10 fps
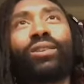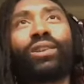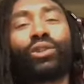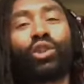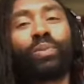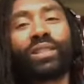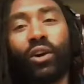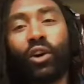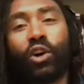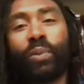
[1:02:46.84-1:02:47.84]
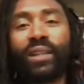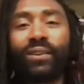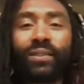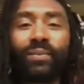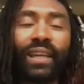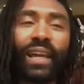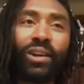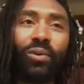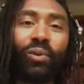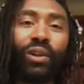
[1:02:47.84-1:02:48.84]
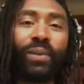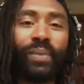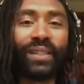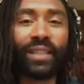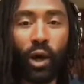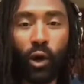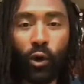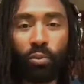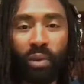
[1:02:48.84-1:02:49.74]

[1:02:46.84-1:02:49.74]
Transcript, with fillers: don't you miss home? And don't, I'm like, I don't really miss home.